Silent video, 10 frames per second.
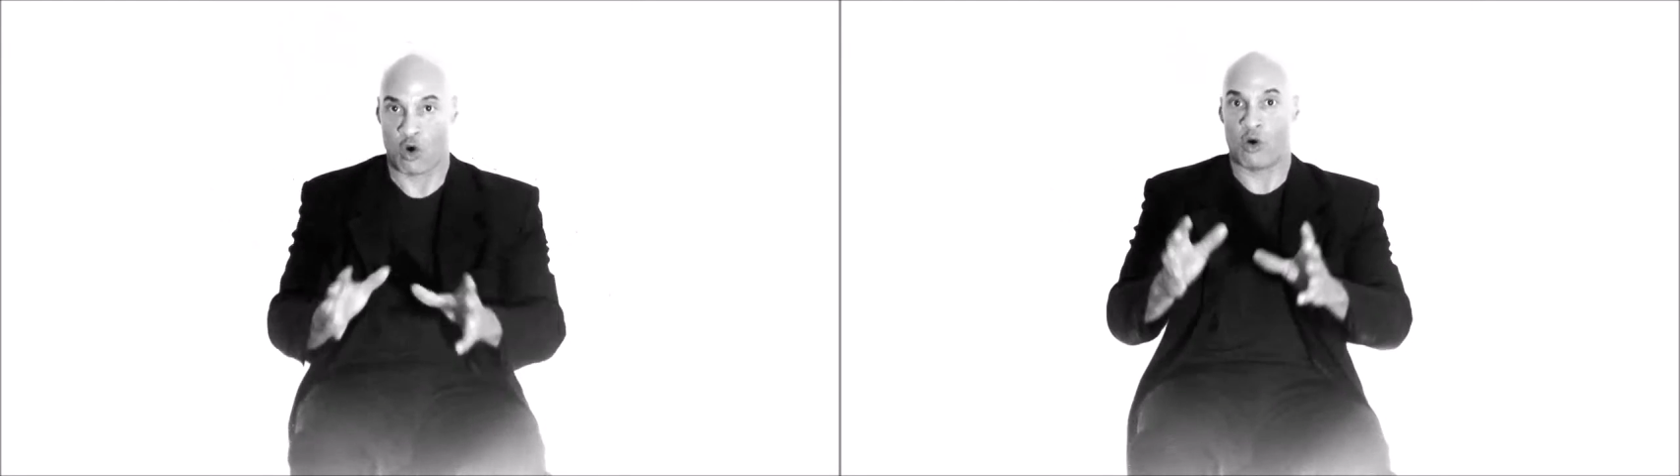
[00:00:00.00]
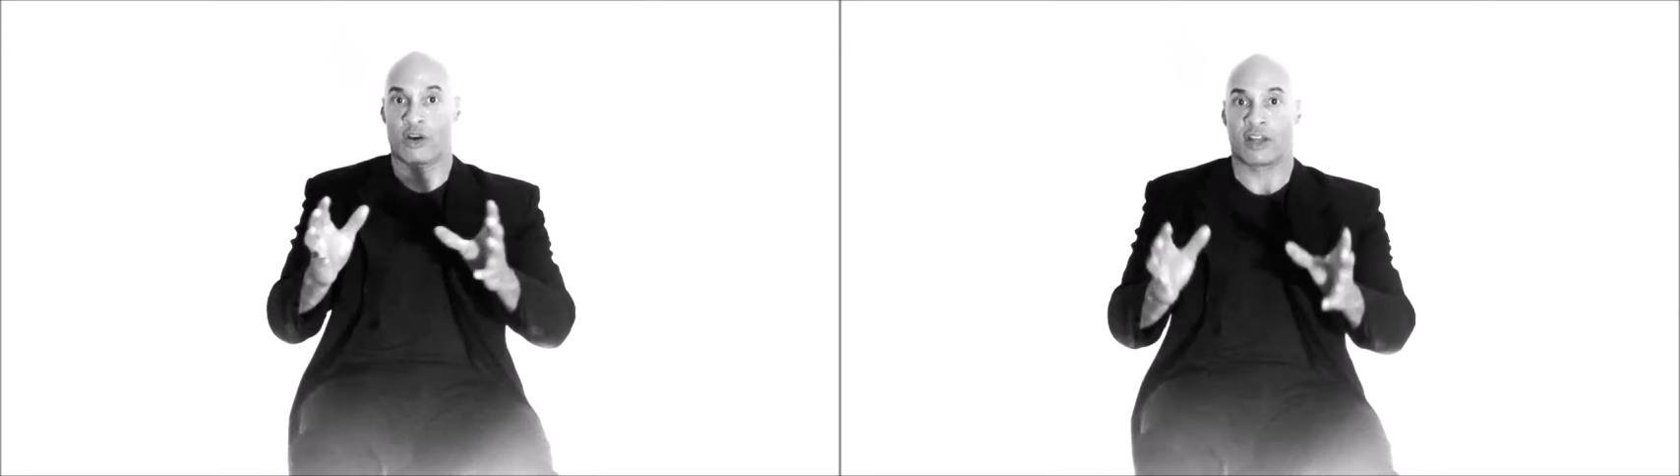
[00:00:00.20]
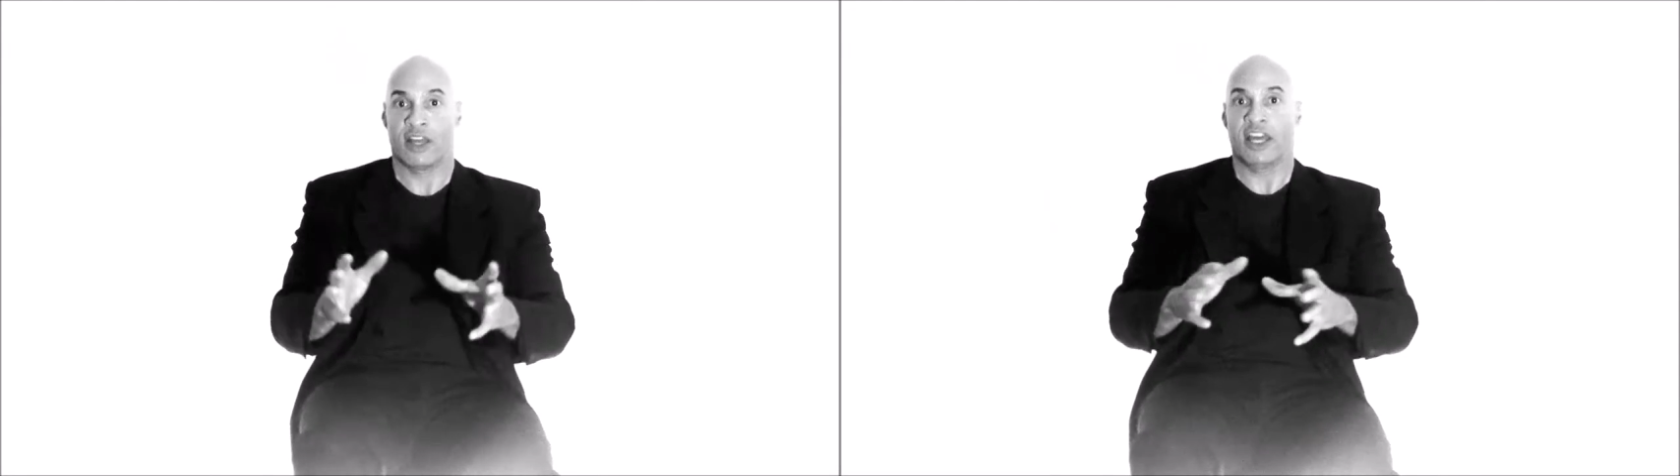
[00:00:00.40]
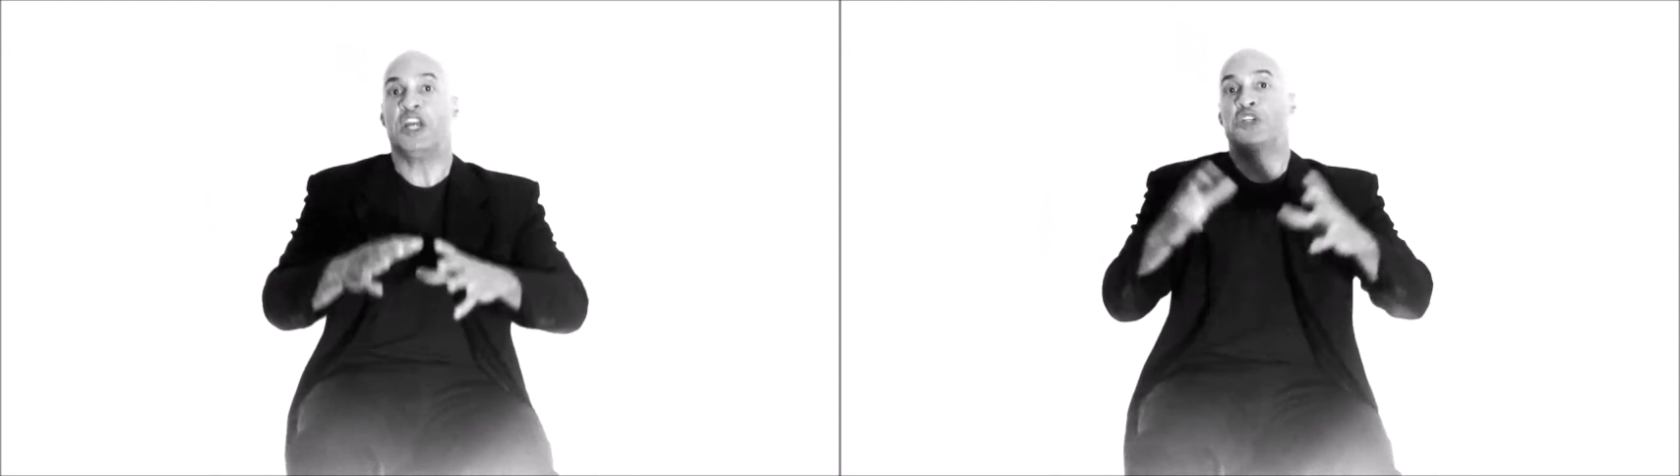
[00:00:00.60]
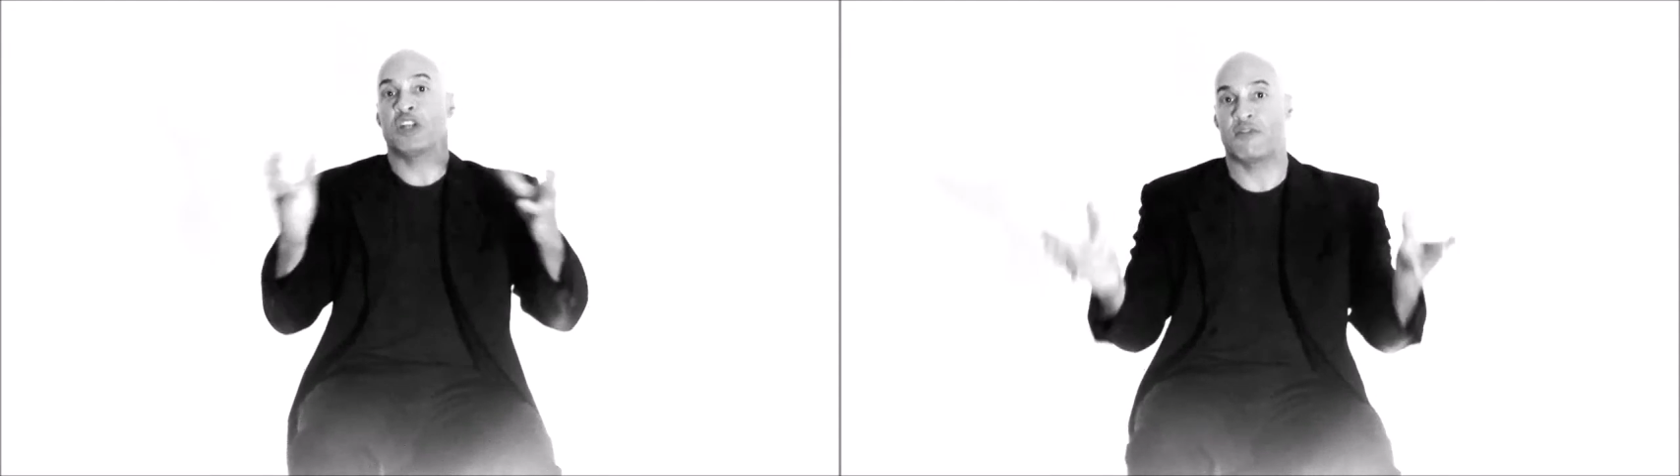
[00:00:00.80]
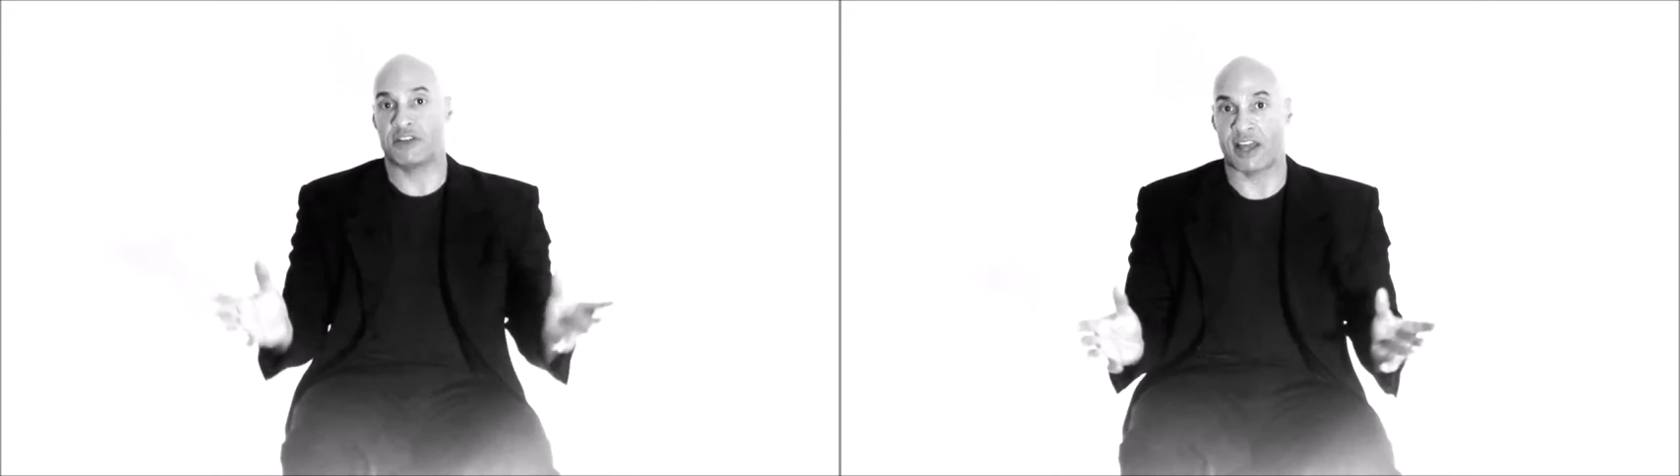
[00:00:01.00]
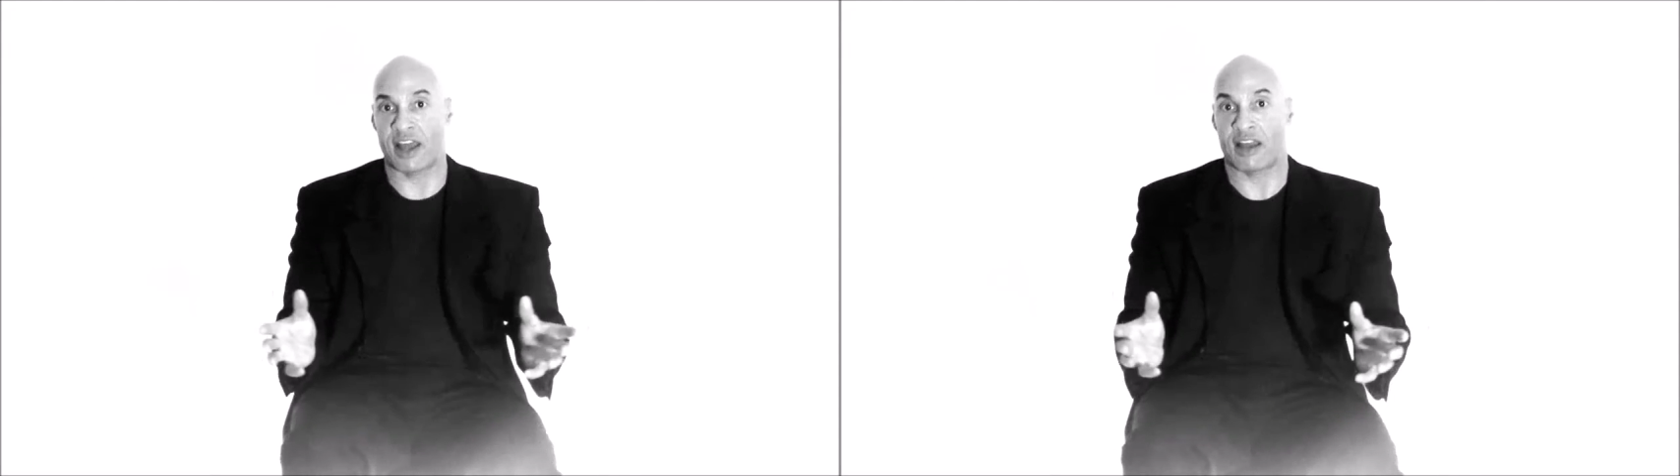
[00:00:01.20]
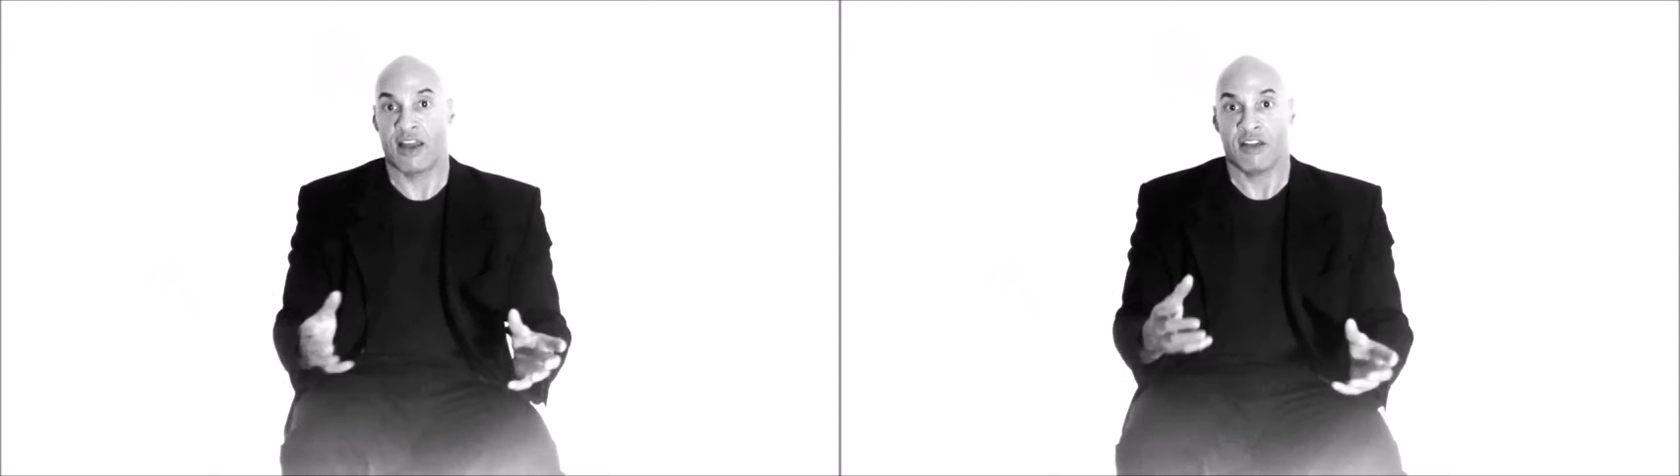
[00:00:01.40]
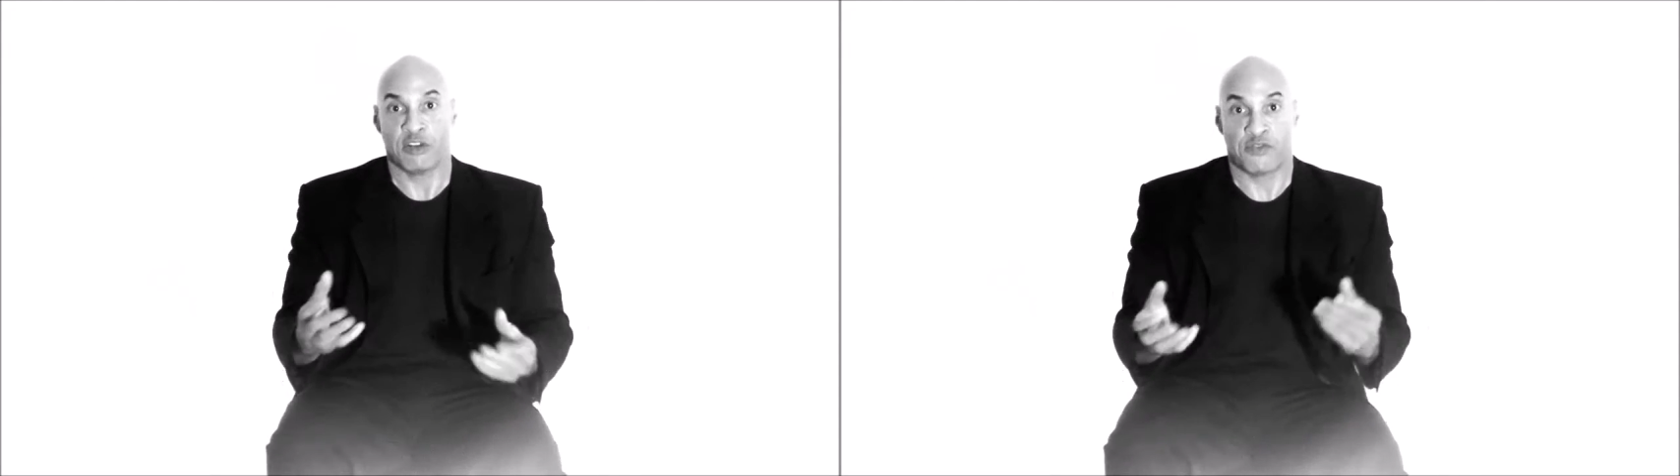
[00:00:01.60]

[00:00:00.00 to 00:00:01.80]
go on each and every day,